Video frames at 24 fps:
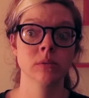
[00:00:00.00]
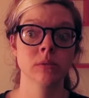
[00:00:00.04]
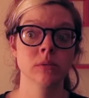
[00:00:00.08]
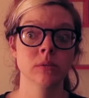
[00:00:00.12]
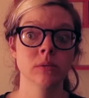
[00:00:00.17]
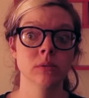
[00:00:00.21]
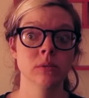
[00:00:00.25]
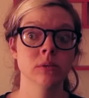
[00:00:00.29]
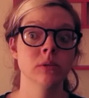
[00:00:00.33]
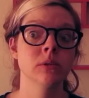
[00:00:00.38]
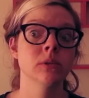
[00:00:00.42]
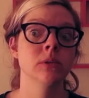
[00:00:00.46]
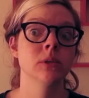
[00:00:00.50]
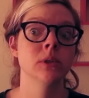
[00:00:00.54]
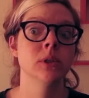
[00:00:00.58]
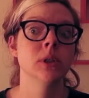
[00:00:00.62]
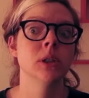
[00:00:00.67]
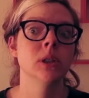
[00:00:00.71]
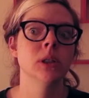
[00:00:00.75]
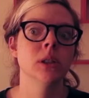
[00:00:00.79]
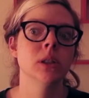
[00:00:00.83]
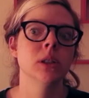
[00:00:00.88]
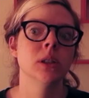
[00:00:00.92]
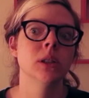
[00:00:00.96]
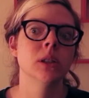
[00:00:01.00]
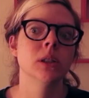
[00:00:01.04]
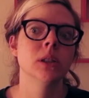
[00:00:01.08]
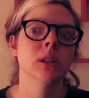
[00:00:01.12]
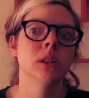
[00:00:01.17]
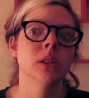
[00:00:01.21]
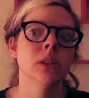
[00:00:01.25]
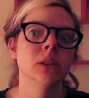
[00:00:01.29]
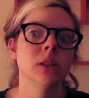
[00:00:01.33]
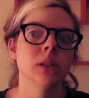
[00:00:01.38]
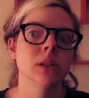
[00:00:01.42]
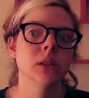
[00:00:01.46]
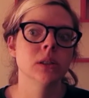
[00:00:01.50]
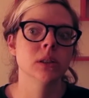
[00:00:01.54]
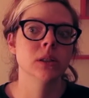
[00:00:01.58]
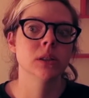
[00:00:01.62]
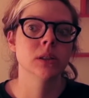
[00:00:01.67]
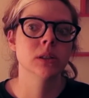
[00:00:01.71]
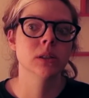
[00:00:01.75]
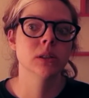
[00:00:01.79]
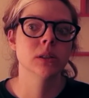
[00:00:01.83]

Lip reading: [no speech]